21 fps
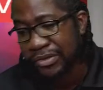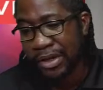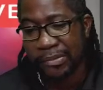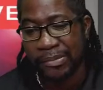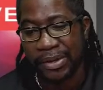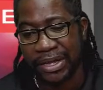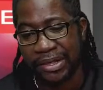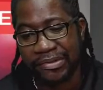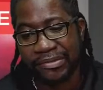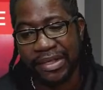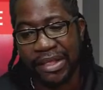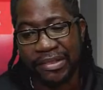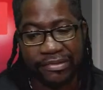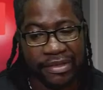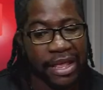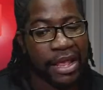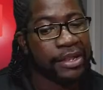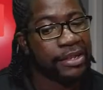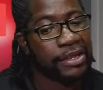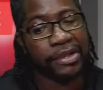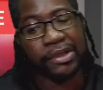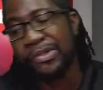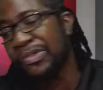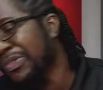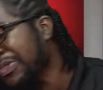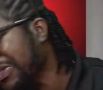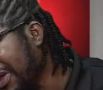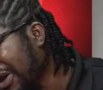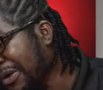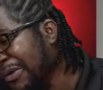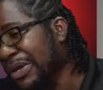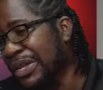not making sense, then the
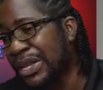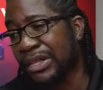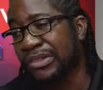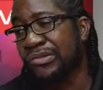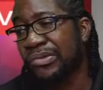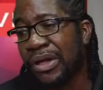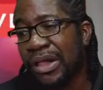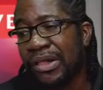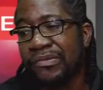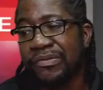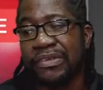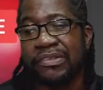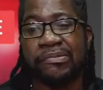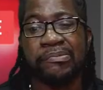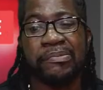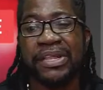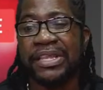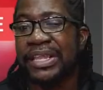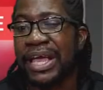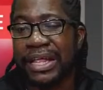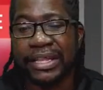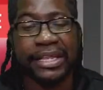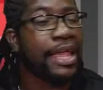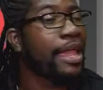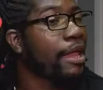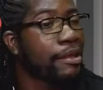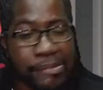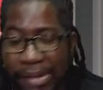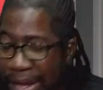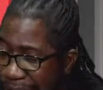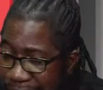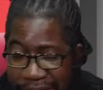theory that 12 is midnight
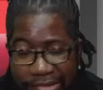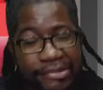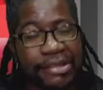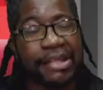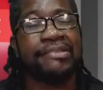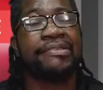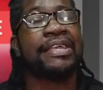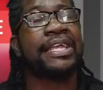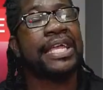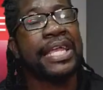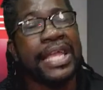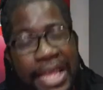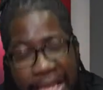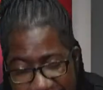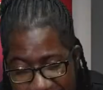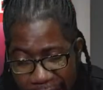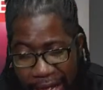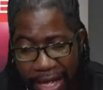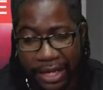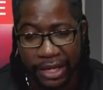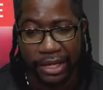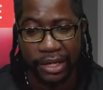ain't making sense either.